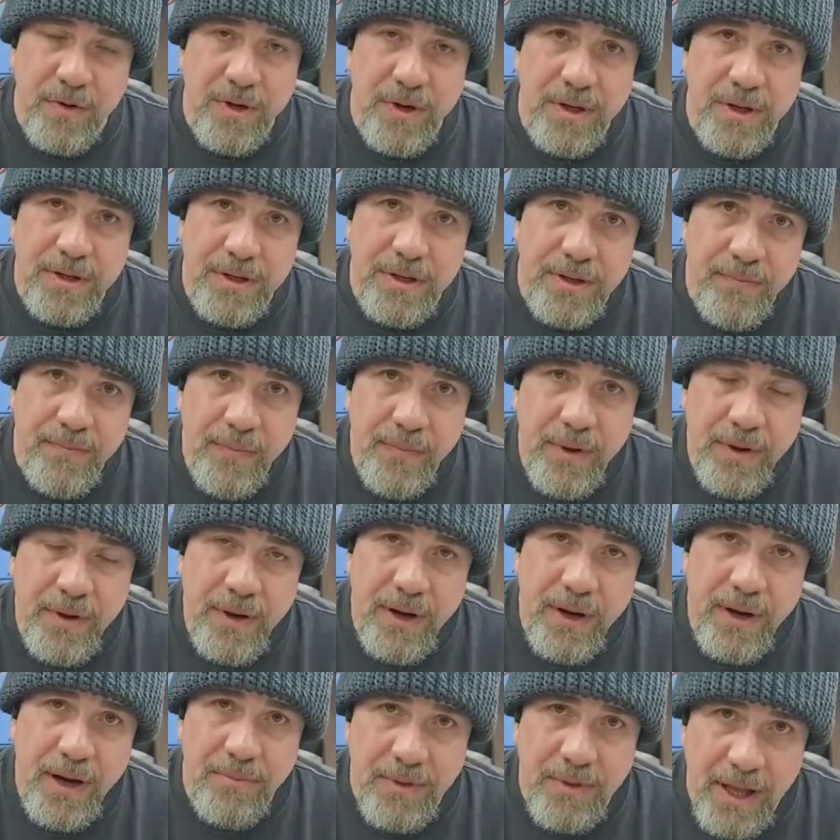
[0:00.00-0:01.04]
it.
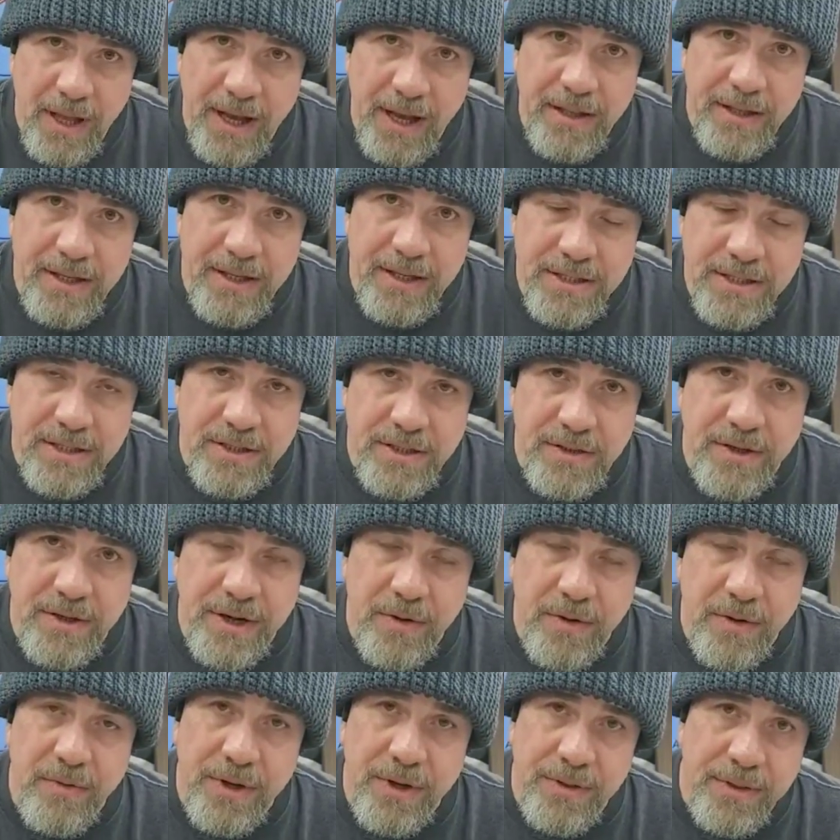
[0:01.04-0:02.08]
I'm glad that he's still
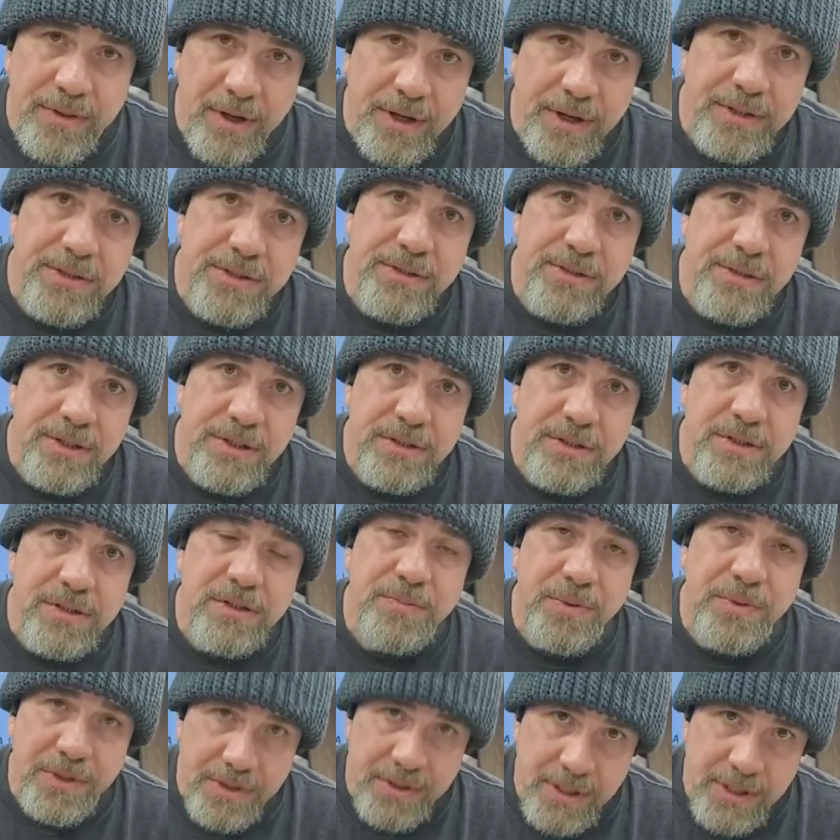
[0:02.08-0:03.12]
here with us. Let's
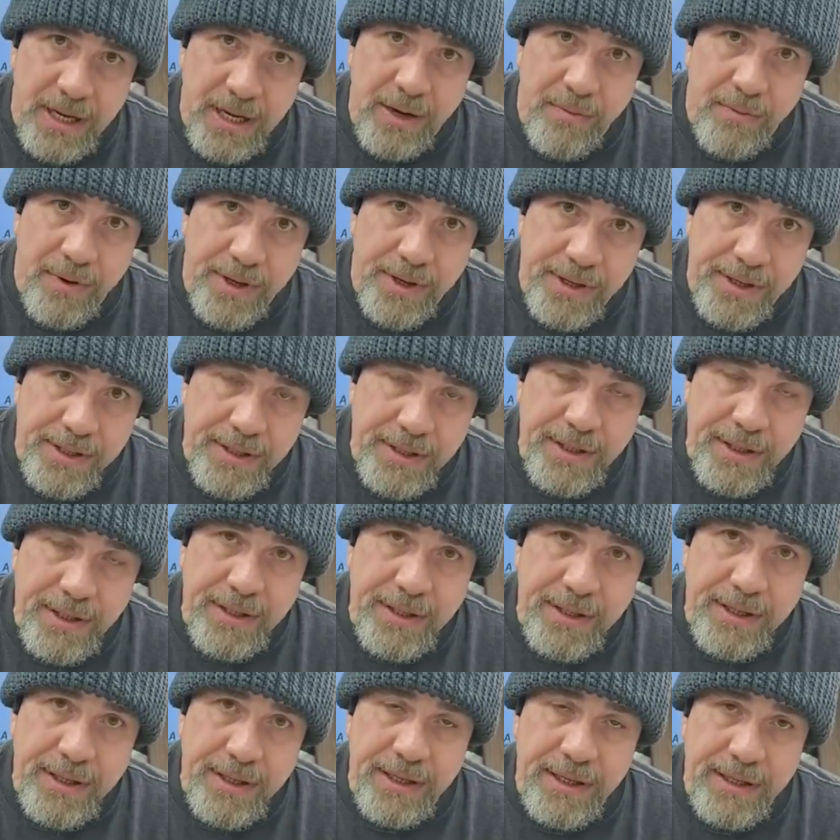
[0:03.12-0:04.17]
just put it that way.
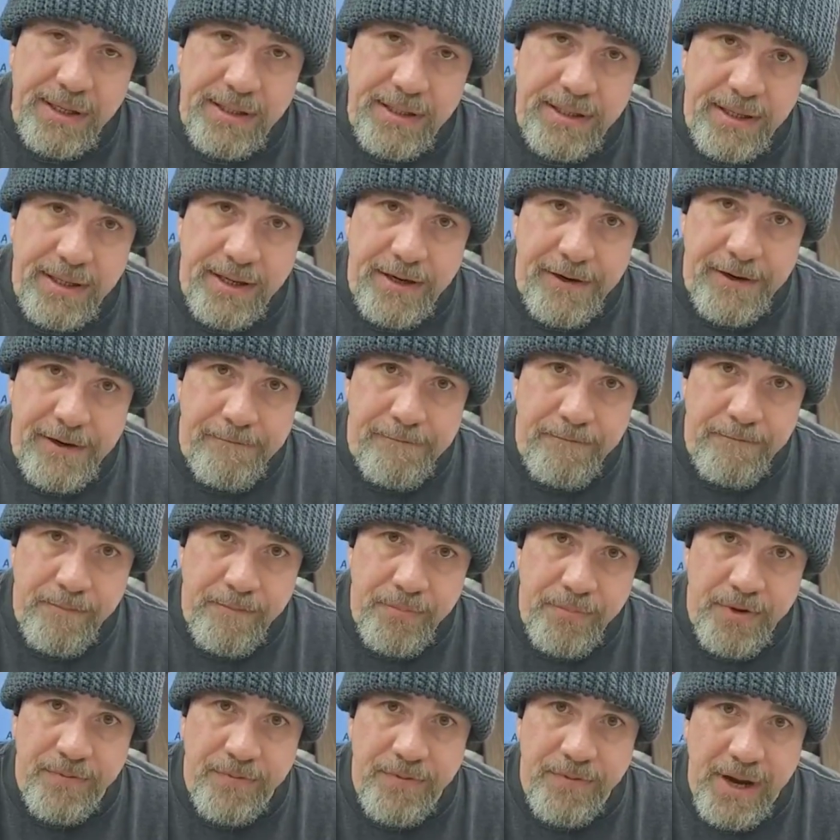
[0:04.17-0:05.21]
And
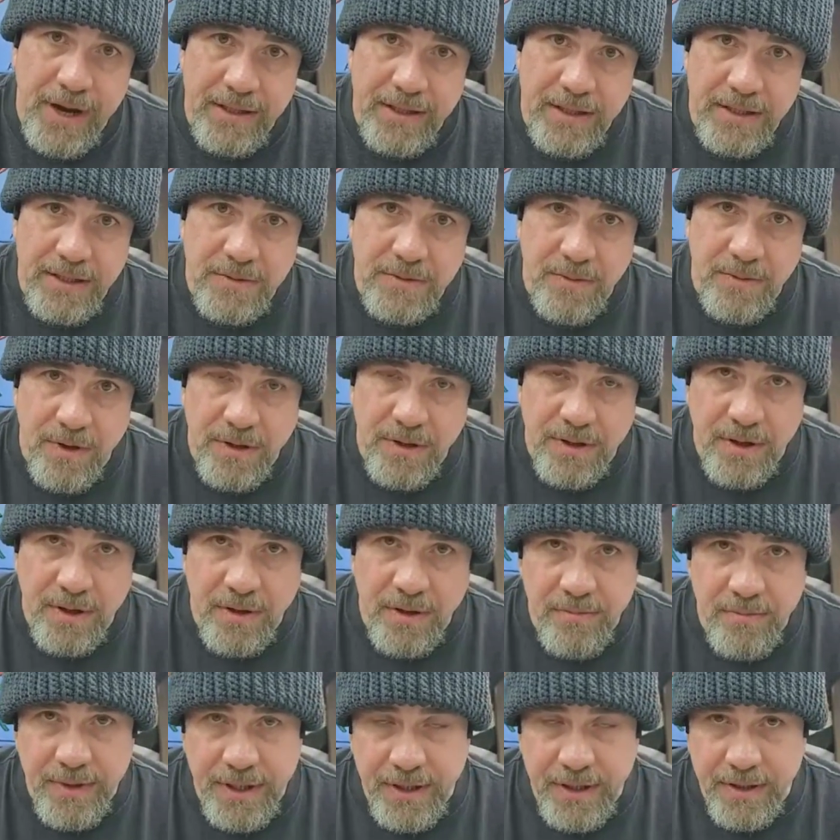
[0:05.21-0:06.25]
the fact that he's working
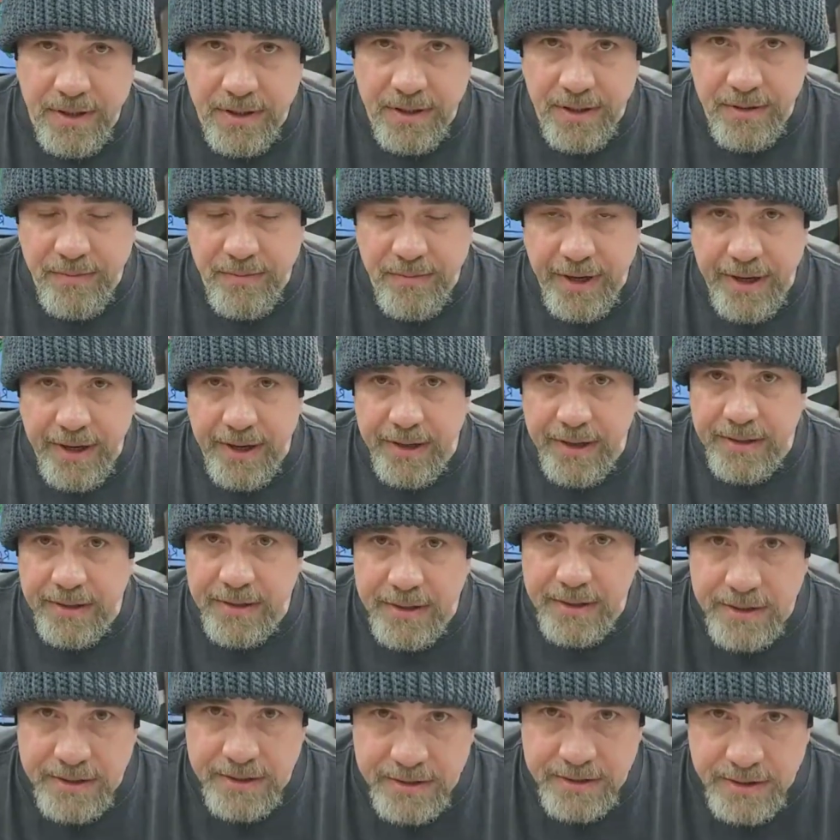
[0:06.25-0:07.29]
on being a good man
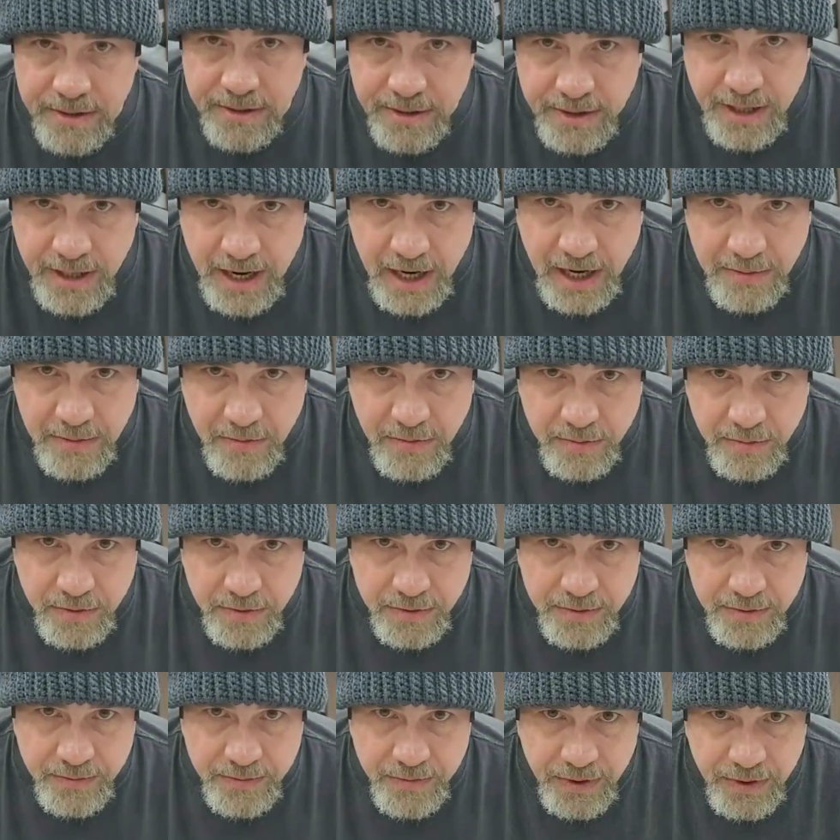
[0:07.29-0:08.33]
is
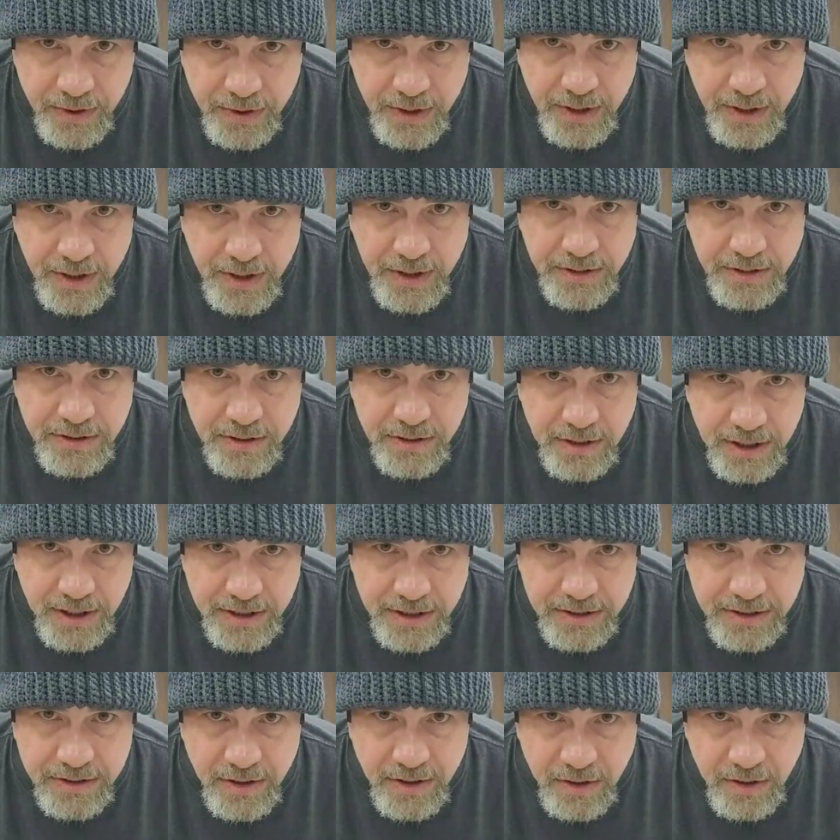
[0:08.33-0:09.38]
admirable. So
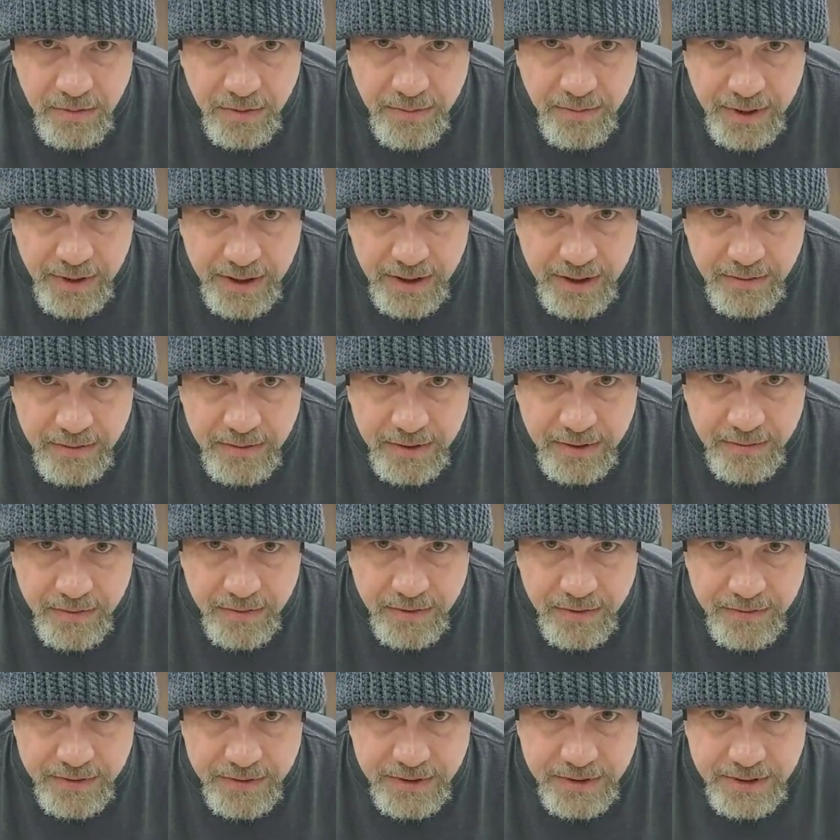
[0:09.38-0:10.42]
let's double band member
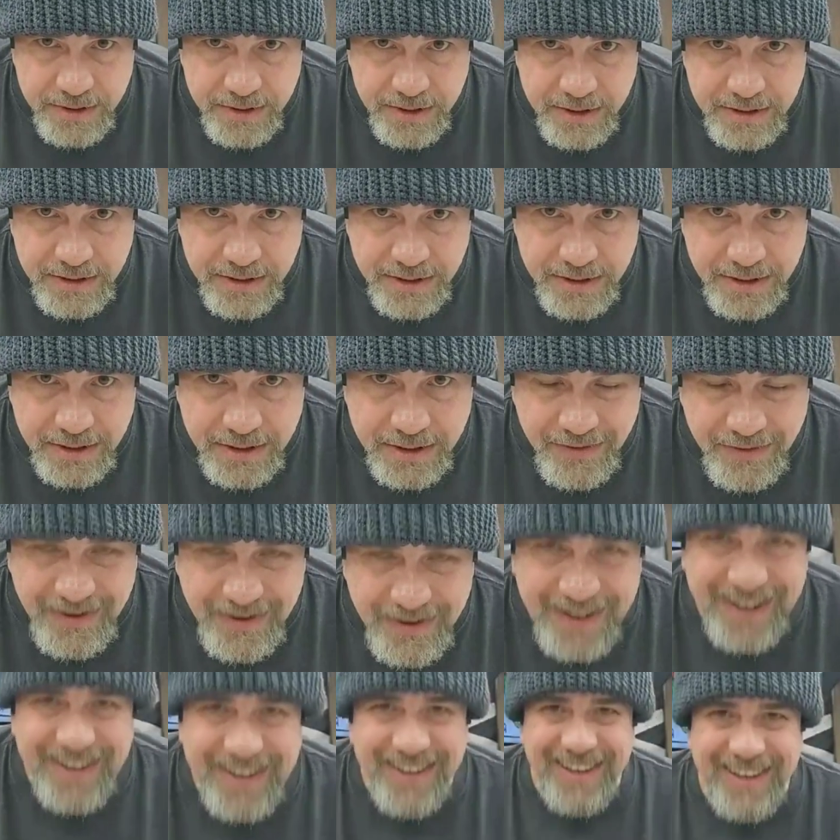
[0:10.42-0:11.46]
of the 60.
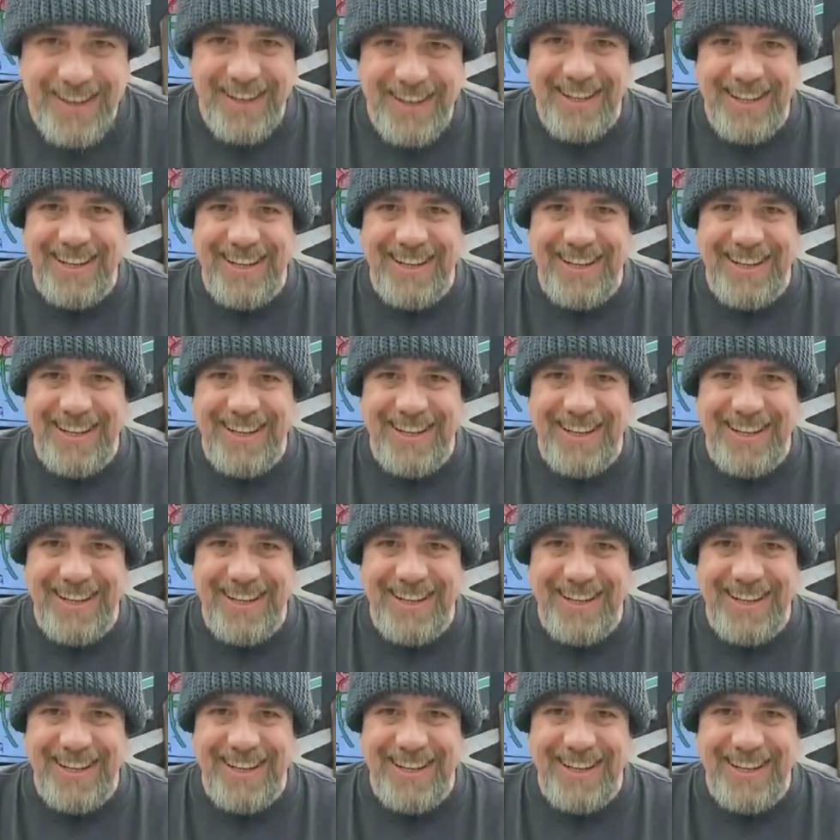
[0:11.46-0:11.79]
Right on.